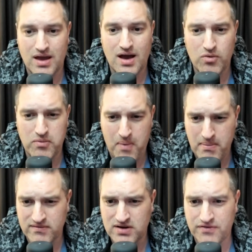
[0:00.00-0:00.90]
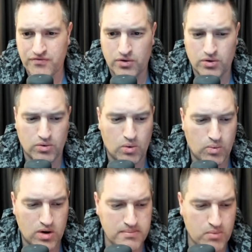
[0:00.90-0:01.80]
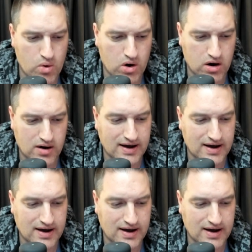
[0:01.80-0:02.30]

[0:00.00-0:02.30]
We probably have enough for one more